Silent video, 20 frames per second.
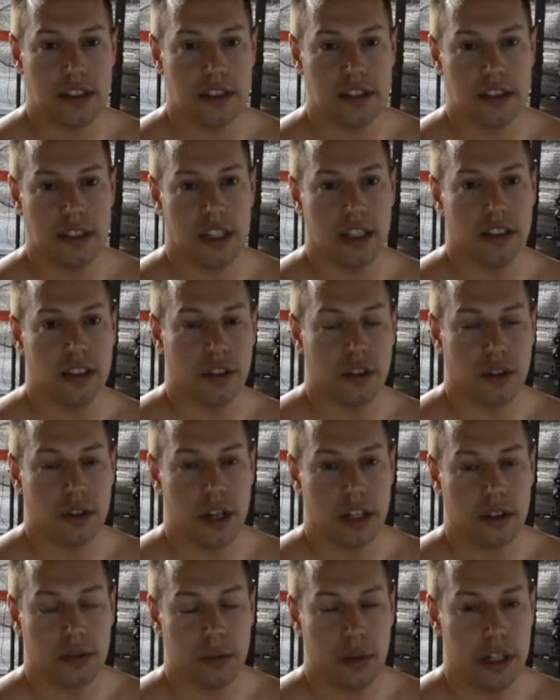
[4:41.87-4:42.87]
is not the
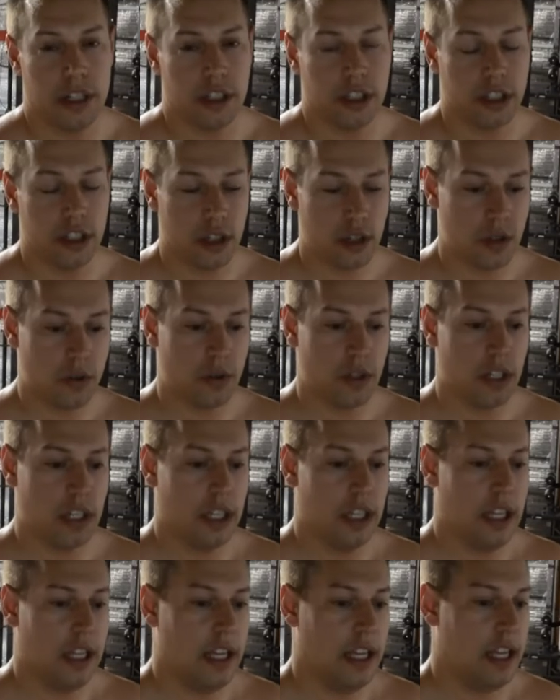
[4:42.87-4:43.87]
correct way to go,
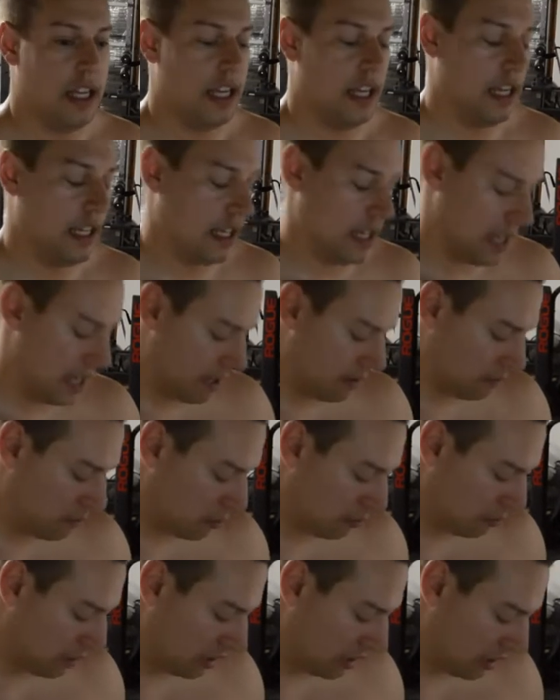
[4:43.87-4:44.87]
and I
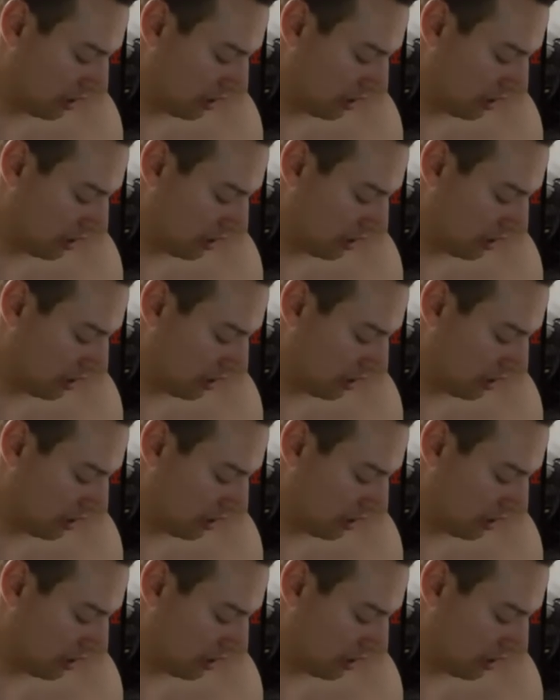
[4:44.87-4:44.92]
will be